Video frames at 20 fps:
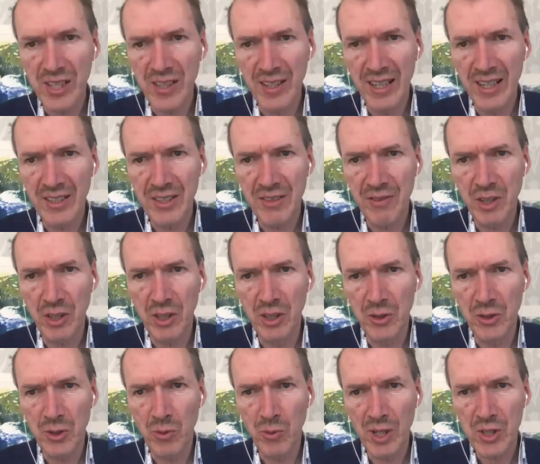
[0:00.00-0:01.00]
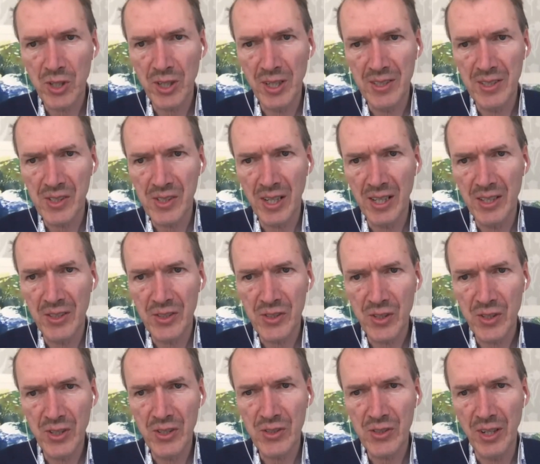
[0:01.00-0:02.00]
that if you go to question and
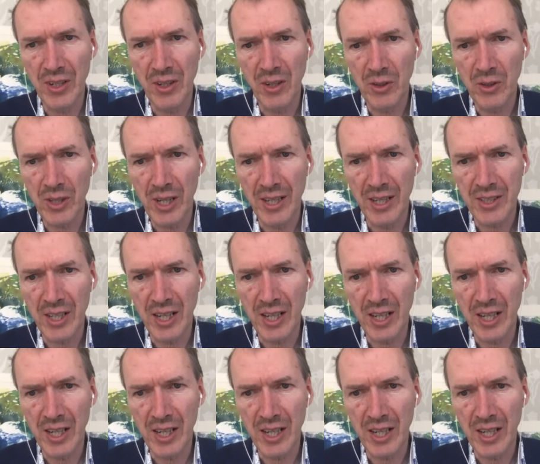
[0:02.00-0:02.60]
answers and look at